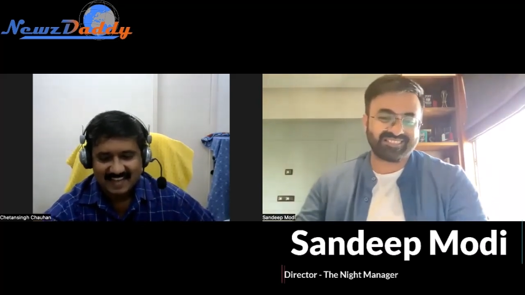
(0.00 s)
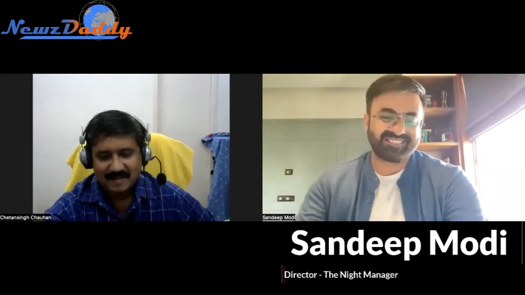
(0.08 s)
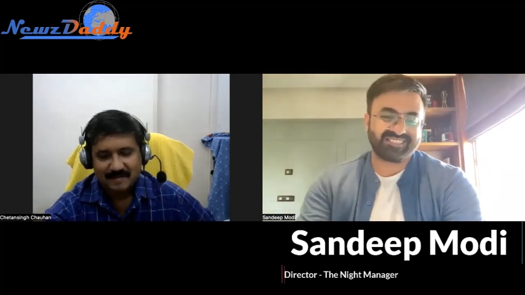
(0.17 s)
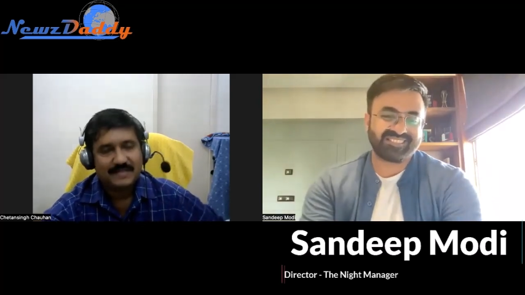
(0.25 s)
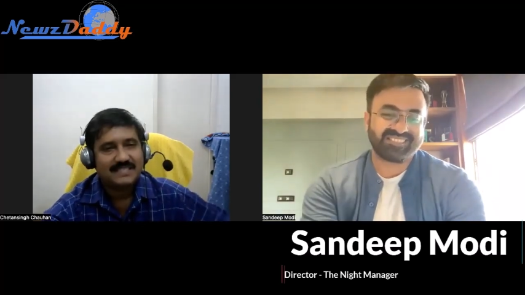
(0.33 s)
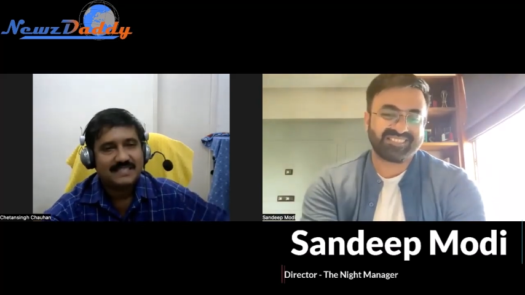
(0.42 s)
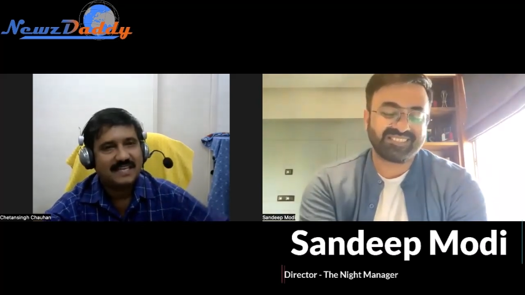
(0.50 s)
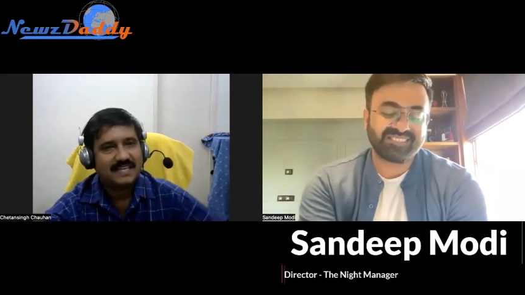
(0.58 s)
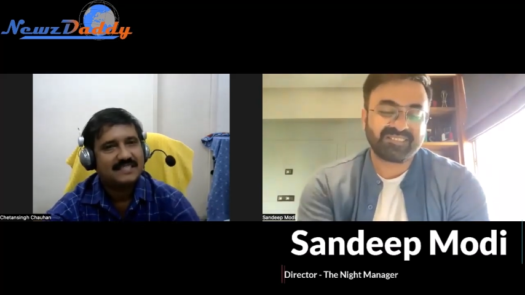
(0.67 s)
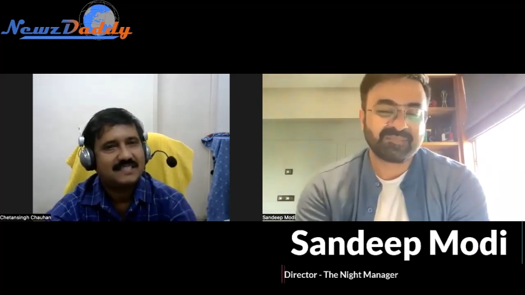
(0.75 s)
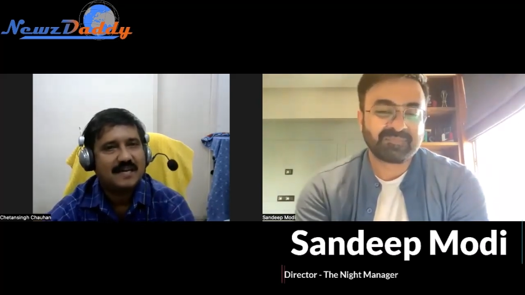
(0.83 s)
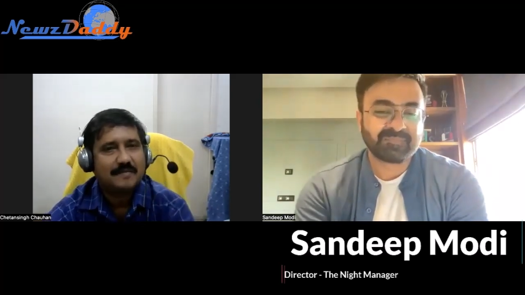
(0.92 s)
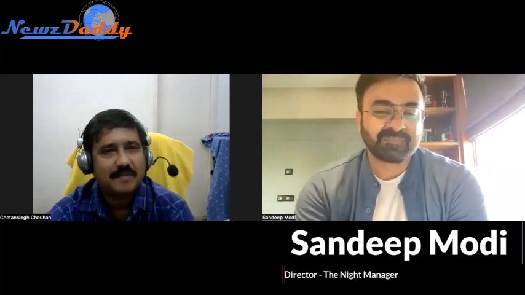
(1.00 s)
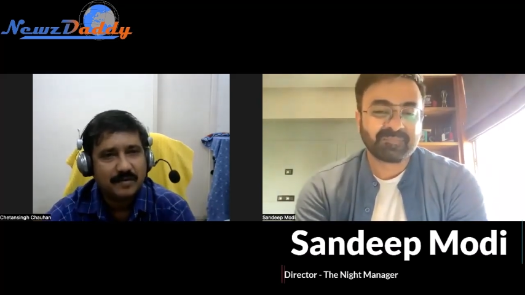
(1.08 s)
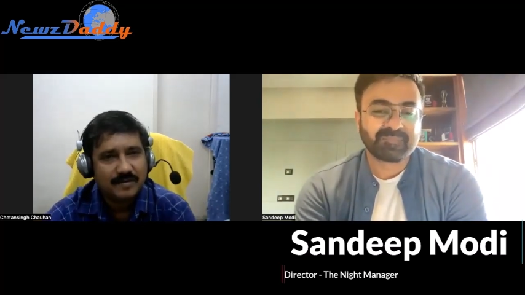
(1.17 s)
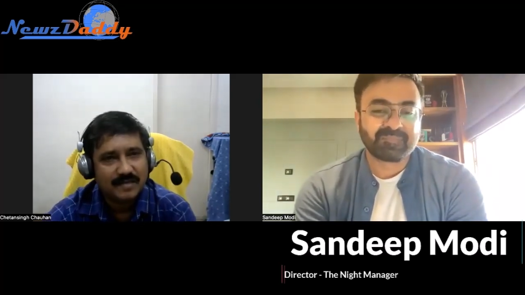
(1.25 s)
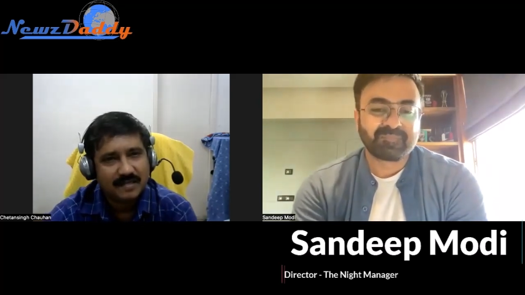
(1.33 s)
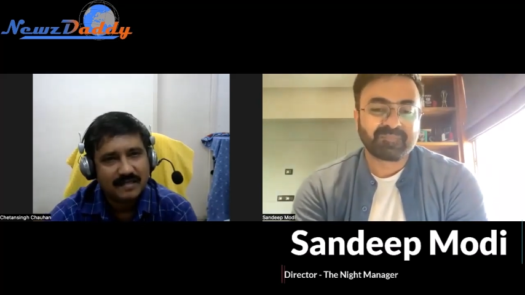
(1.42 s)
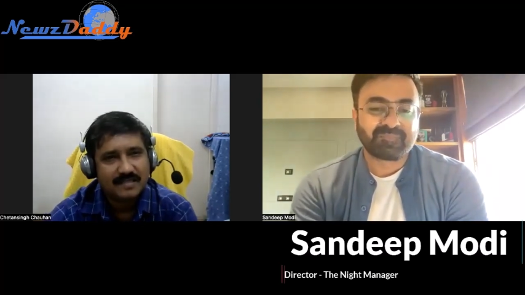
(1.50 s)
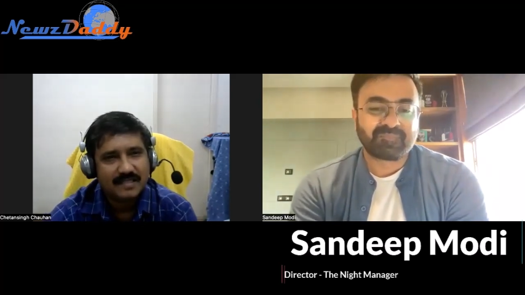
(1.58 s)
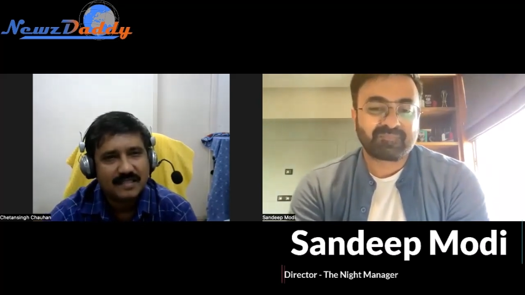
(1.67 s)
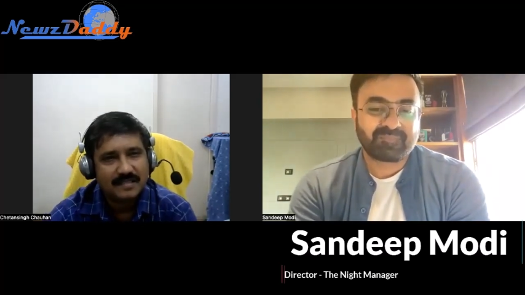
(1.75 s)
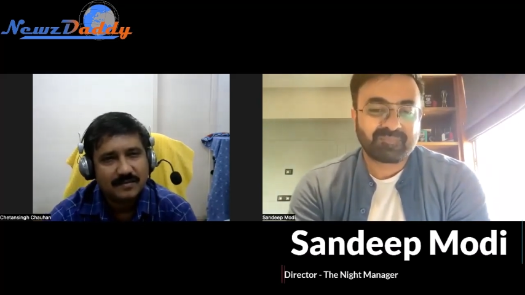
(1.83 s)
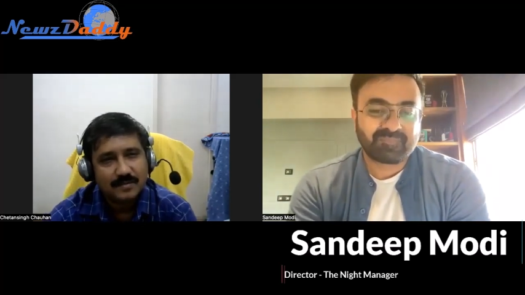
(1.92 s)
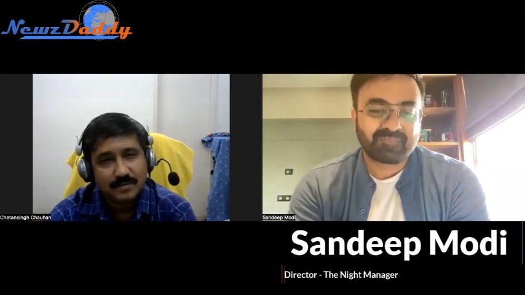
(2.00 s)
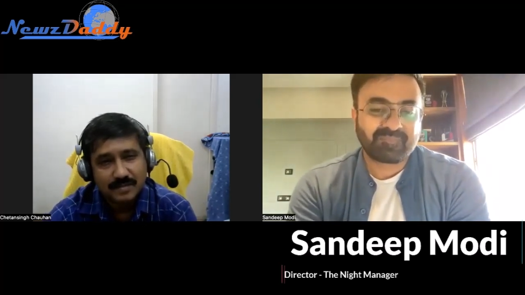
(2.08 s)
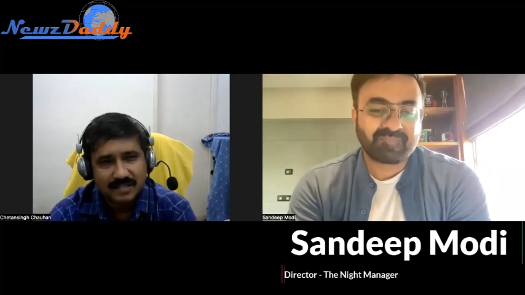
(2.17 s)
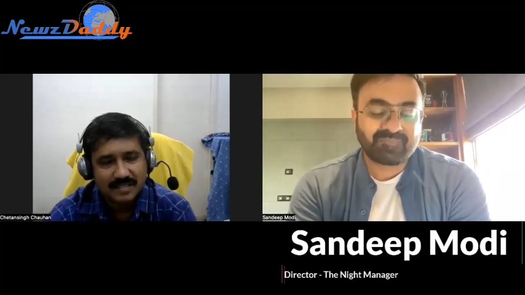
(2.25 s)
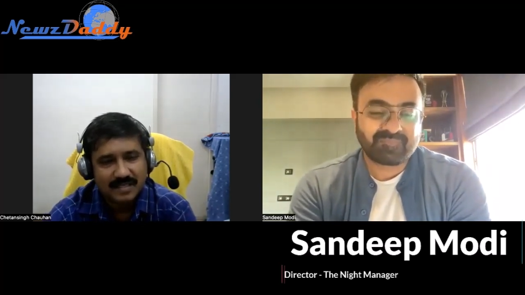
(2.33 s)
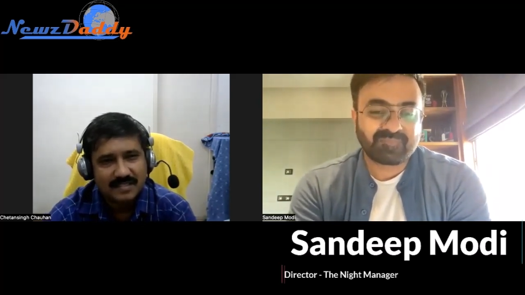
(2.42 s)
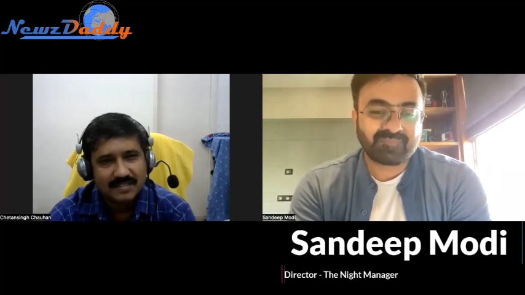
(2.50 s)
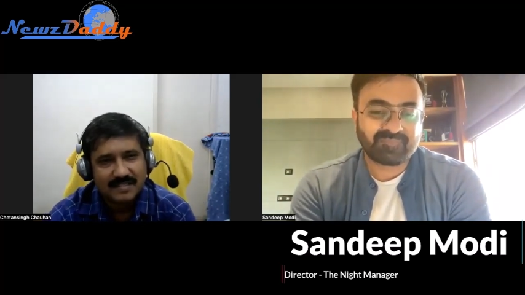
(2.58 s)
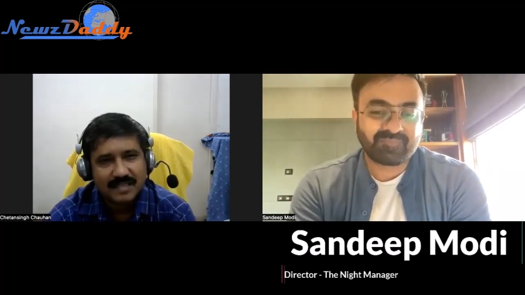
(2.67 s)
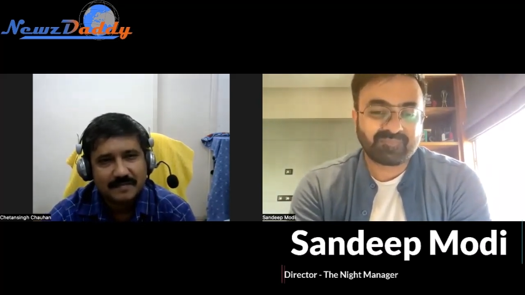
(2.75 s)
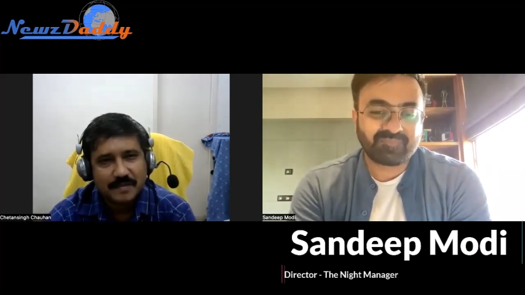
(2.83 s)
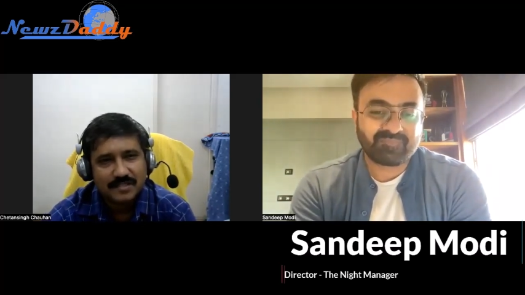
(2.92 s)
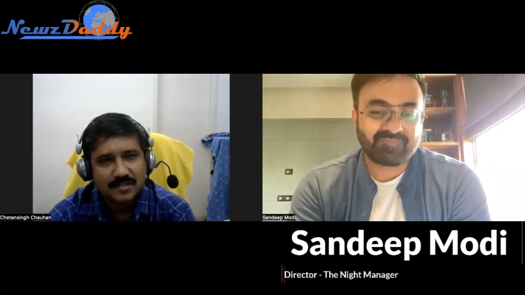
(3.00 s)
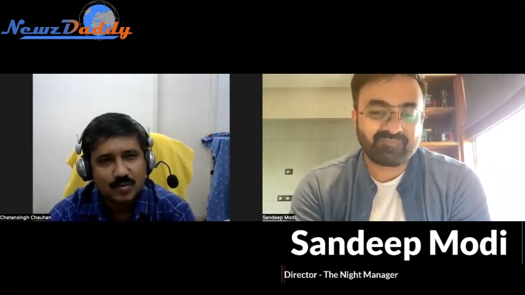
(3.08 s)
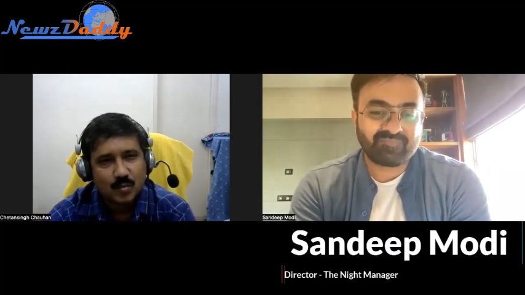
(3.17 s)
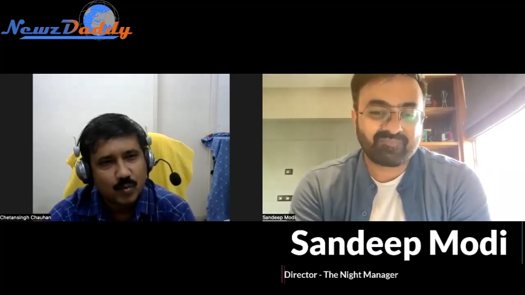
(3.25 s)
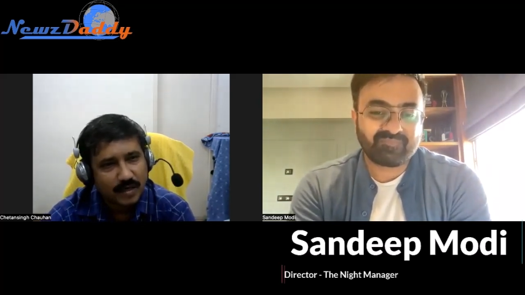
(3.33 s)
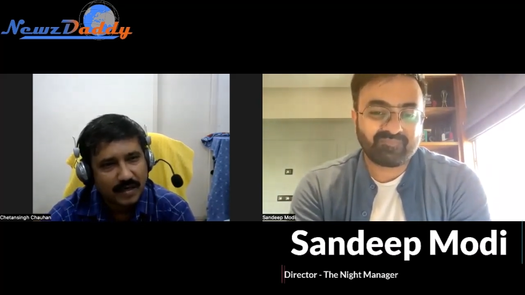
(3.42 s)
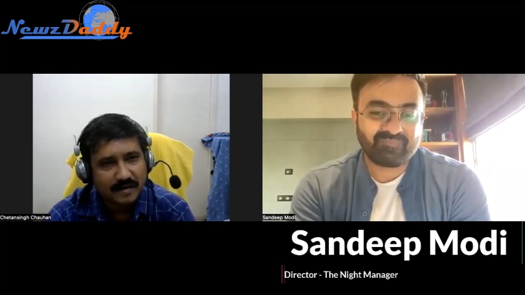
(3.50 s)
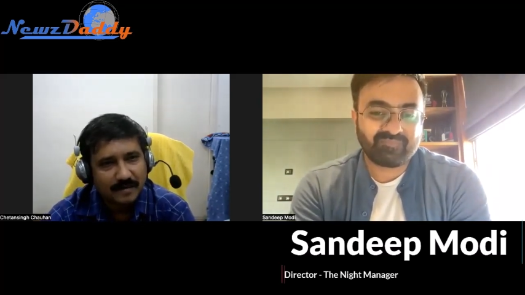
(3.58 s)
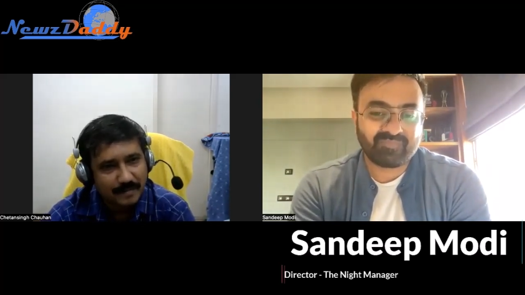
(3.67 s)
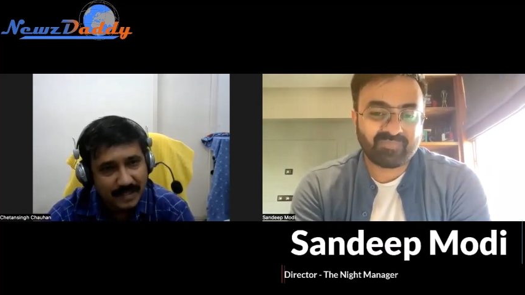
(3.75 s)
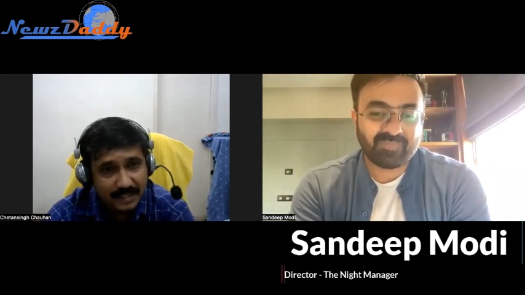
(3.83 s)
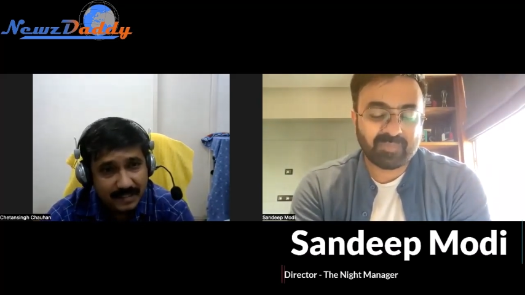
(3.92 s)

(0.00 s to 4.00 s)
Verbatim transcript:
Speaker 1: Please tell us about the two incidents. That means one bitter